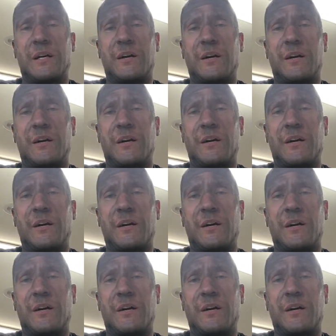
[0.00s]
They're both
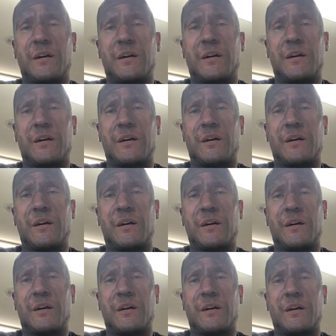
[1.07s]
options.
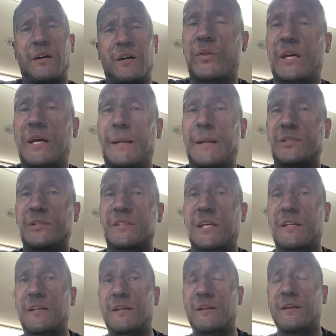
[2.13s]
They're both options on
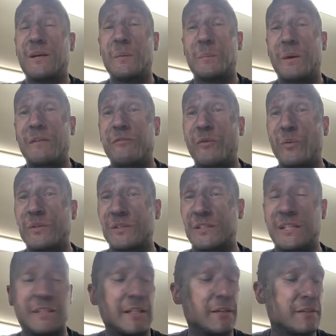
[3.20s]
there. My phone is
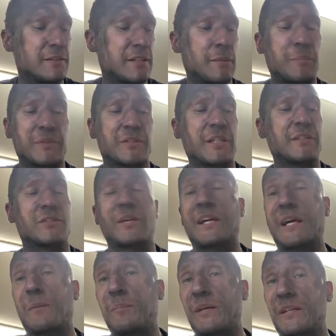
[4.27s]
getting down to 10%, so I got
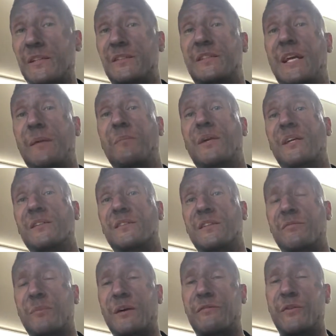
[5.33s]
to pick this name because if
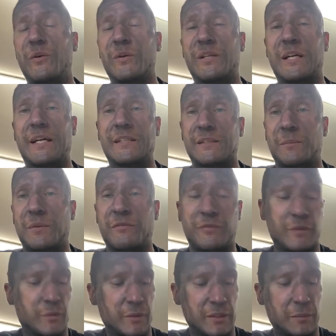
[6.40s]
my phone dies, I'm going to
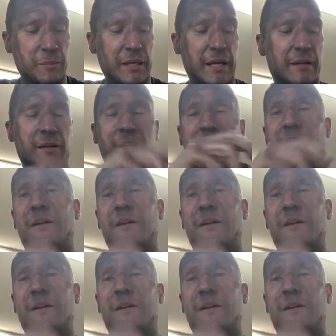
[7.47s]
feel really bad.